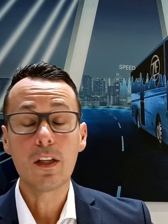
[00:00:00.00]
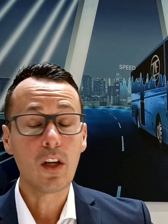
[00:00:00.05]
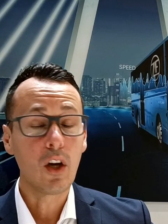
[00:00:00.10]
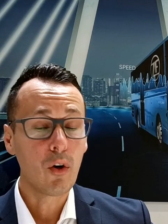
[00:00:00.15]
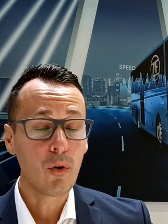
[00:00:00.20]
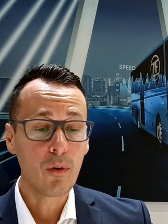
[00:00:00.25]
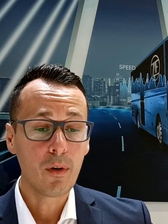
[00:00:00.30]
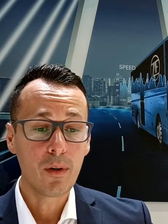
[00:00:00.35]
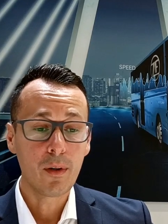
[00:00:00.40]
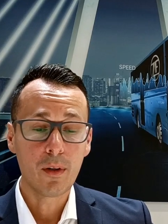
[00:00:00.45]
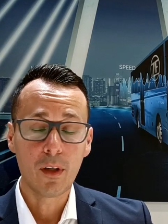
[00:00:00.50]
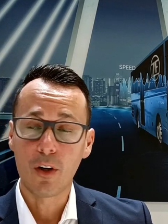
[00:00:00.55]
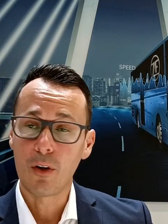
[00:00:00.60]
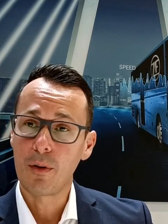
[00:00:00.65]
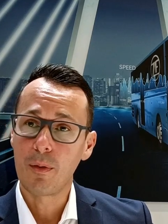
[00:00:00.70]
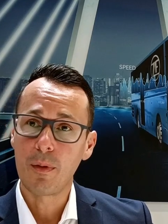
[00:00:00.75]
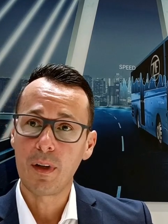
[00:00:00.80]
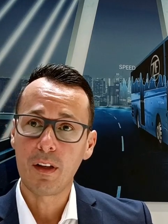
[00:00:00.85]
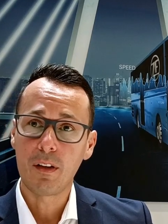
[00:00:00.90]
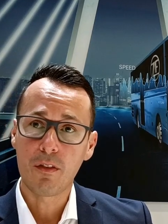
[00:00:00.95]
No.
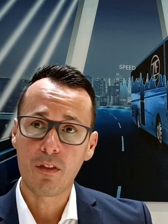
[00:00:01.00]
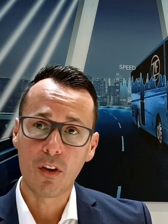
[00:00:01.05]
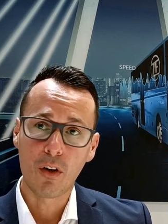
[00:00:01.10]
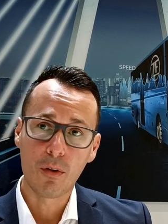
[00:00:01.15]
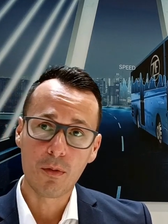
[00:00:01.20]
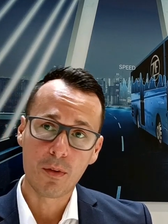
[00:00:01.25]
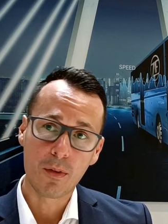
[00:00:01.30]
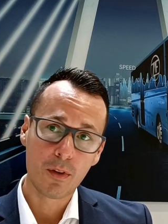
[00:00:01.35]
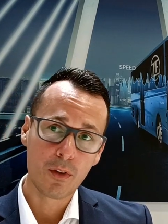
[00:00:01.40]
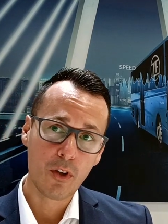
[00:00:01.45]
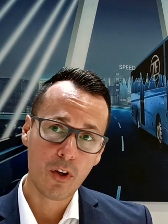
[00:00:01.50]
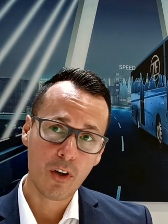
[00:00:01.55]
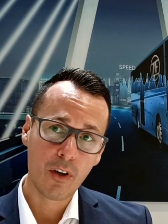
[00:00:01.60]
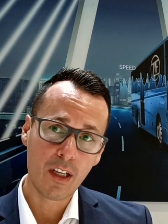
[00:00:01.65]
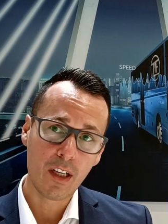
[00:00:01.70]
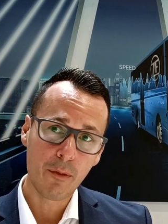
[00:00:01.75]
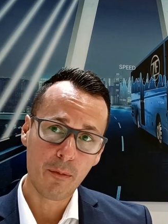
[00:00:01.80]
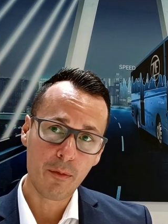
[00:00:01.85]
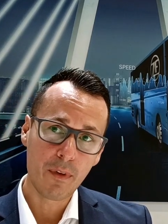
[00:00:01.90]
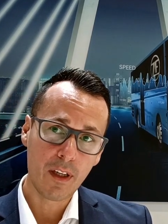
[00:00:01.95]
So
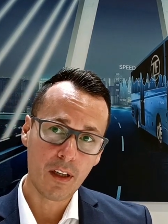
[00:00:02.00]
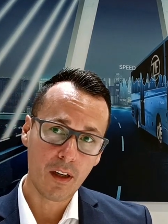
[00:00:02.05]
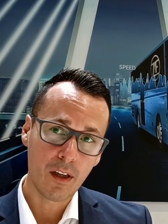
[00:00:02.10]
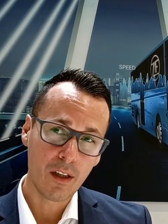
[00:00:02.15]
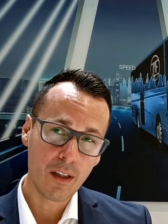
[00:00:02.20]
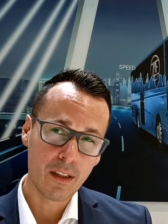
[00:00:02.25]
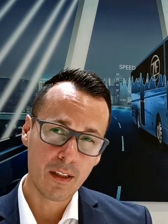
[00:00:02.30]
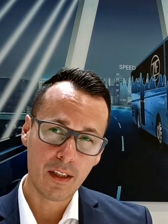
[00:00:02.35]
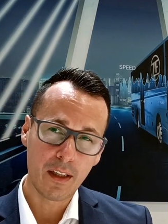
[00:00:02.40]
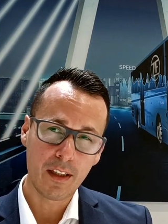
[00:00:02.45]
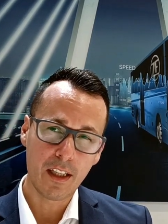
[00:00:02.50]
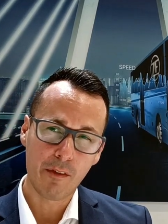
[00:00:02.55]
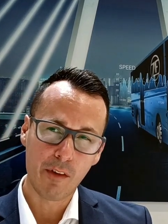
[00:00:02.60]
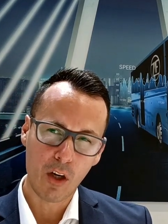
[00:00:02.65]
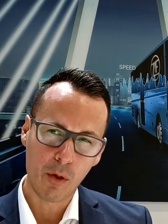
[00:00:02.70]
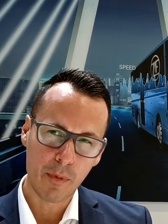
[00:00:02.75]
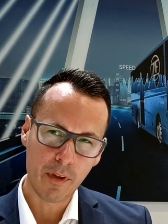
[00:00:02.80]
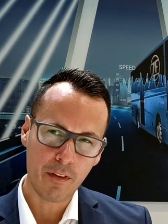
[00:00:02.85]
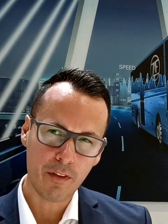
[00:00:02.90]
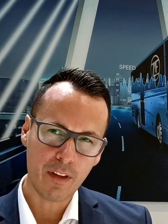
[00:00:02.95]
currently we are in the
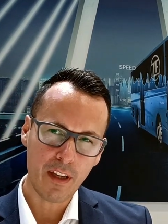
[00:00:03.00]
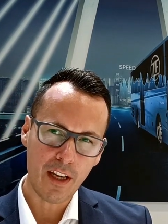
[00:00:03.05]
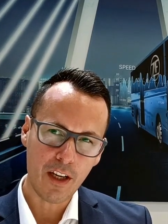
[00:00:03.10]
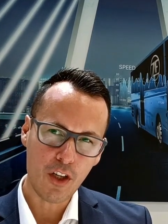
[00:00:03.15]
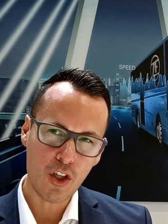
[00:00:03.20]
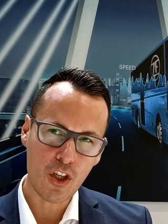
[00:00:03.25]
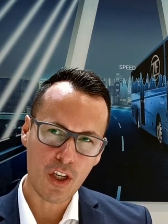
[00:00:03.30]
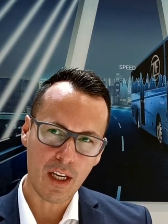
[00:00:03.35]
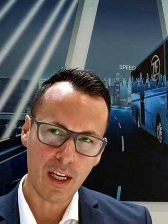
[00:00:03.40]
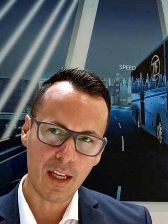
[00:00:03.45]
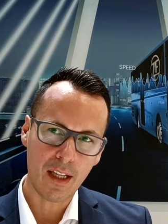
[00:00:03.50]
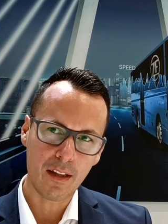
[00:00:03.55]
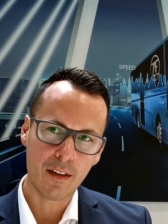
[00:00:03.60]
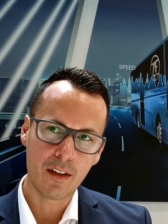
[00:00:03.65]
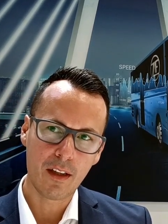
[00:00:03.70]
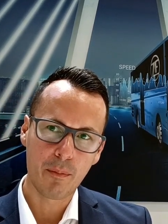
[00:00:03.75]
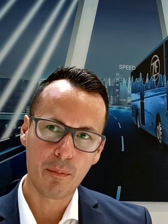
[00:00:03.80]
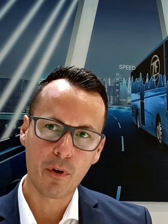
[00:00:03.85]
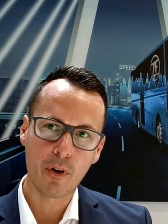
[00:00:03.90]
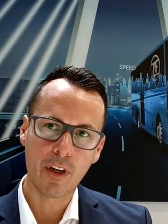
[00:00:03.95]
development stage,
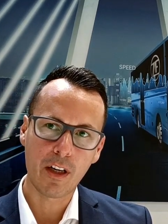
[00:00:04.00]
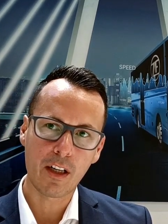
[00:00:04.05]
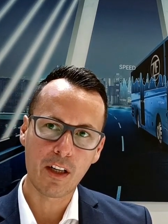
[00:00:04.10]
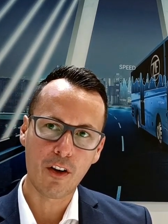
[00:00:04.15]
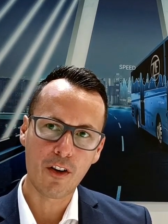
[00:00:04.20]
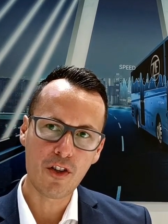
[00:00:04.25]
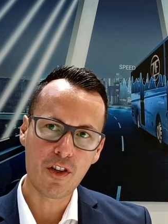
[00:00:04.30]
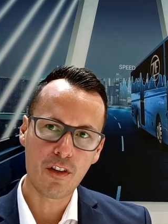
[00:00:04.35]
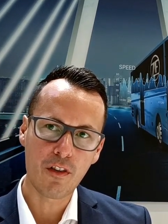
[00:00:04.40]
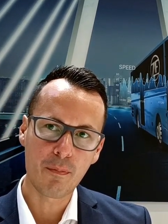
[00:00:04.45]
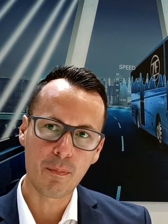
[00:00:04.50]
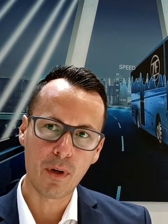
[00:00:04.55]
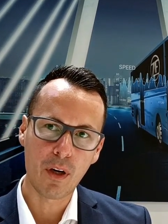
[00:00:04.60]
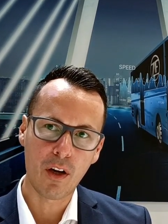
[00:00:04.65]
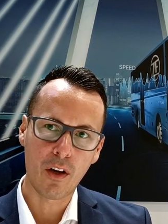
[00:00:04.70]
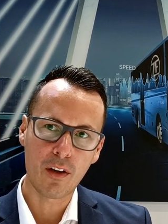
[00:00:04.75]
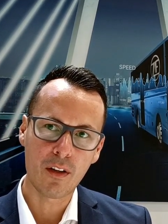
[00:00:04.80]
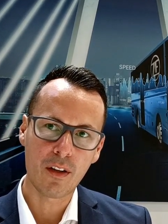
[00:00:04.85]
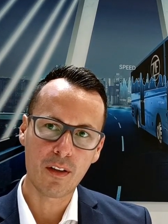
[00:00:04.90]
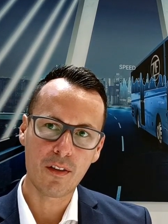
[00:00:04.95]
and the product launch is
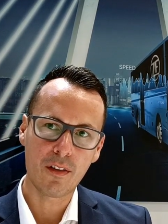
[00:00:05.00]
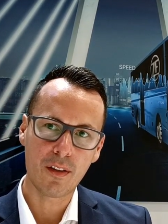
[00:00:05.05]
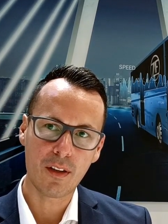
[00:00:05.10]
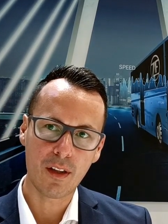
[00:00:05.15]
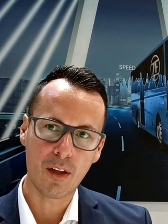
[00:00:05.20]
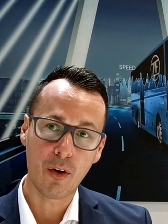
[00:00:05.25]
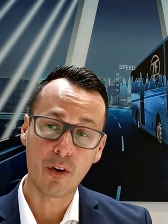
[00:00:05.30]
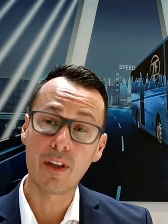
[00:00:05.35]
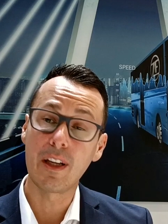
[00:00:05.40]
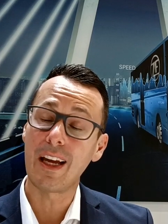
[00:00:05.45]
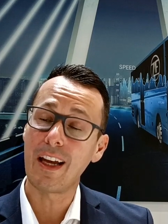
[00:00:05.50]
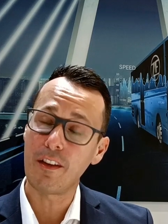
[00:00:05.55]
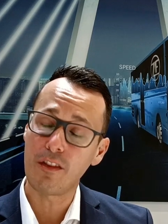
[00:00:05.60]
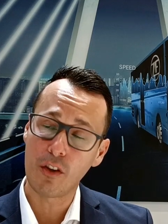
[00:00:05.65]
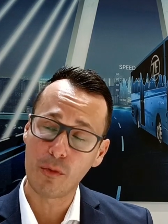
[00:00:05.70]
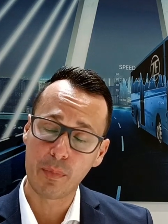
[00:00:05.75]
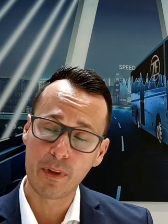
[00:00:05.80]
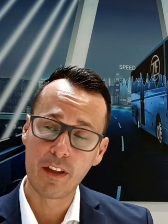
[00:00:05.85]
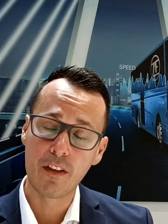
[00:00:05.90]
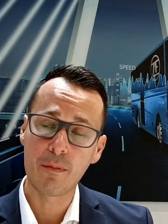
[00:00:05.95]
planned, or the
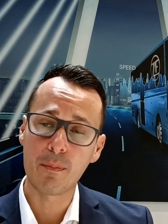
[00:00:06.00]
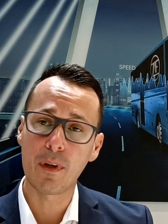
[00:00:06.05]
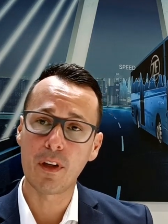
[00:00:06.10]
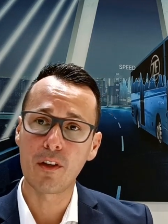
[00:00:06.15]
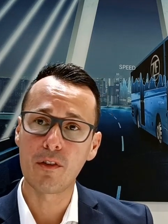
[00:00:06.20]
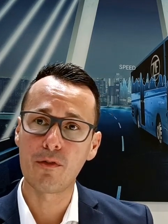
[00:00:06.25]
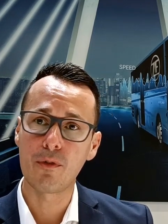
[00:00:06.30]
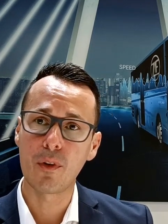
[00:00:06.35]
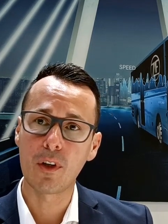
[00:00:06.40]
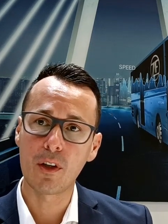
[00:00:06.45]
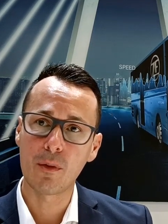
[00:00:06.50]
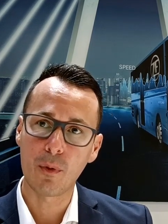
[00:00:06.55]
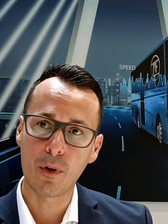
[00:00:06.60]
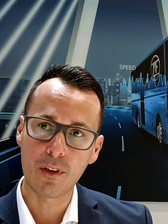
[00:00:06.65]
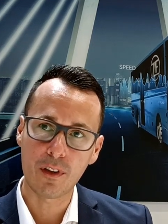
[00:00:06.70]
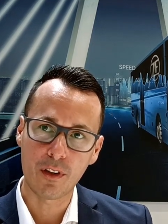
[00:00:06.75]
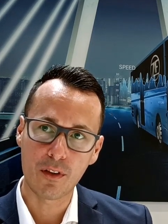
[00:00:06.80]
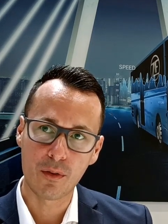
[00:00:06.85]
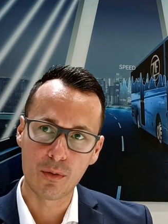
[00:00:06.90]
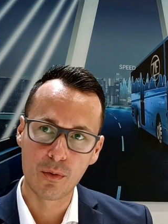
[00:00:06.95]
SOP is planned for
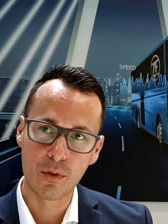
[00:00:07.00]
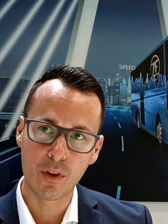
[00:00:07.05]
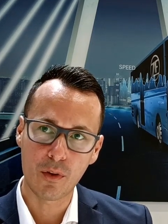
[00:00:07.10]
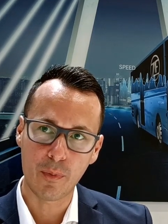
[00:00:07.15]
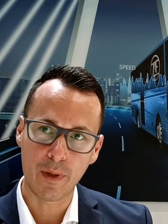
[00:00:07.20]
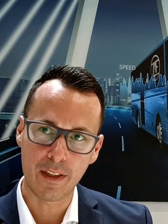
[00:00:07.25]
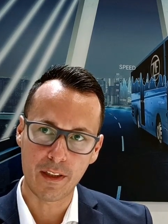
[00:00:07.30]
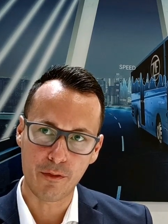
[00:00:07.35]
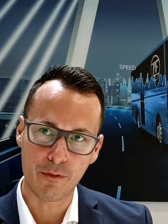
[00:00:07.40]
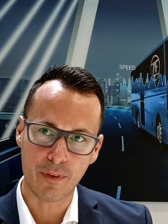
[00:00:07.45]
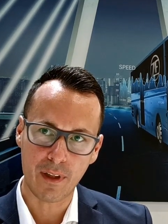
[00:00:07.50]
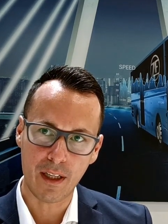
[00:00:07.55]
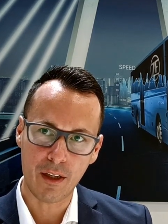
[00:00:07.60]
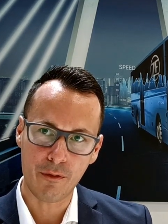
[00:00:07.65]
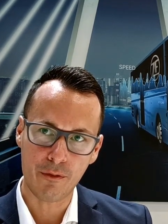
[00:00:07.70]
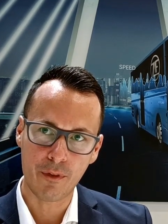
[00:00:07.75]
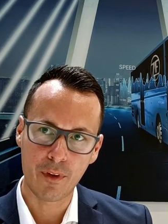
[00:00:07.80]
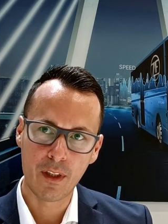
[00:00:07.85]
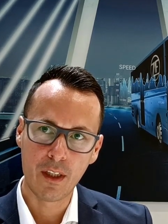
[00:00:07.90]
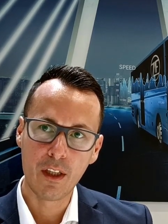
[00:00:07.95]
Q2
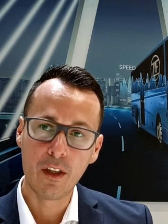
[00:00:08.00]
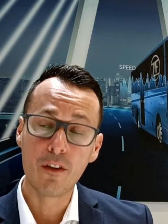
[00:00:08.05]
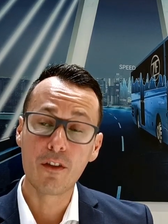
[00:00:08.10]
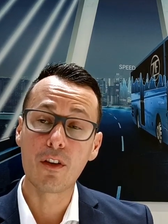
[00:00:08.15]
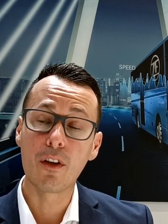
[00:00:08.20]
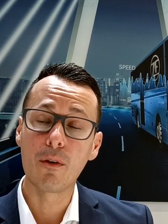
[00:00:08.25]
25.